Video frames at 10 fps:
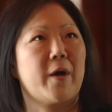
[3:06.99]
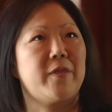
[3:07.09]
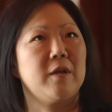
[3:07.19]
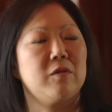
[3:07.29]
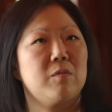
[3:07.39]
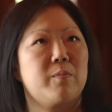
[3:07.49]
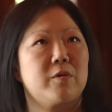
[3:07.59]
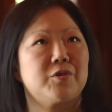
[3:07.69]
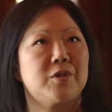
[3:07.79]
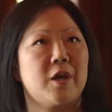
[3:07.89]
The
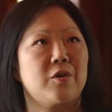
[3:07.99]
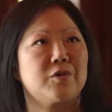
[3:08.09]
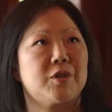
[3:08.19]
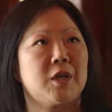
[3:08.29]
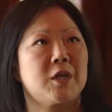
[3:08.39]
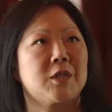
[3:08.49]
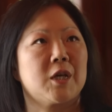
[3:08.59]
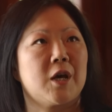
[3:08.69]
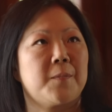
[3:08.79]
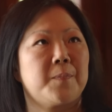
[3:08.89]
person that you're seeing
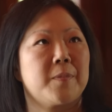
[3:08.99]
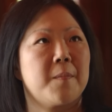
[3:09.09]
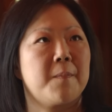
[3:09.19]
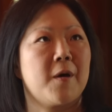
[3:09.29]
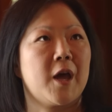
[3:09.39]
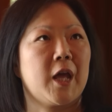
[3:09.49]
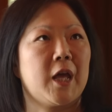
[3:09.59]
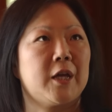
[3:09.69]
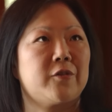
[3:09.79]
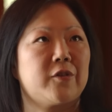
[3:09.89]
is my
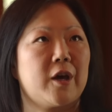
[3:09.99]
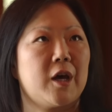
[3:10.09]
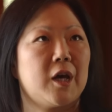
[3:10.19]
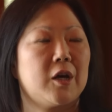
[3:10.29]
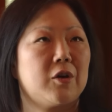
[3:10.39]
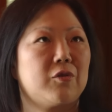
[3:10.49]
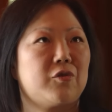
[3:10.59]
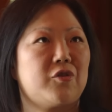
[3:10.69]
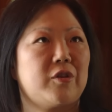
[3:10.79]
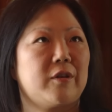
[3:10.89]
aunt,
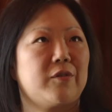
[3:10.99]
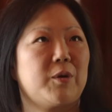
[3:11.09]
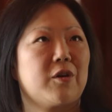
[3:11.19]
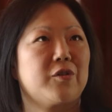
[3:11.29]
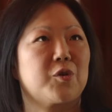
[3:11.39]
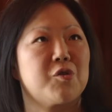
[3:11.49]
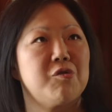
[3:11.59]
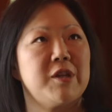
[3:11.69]
we called her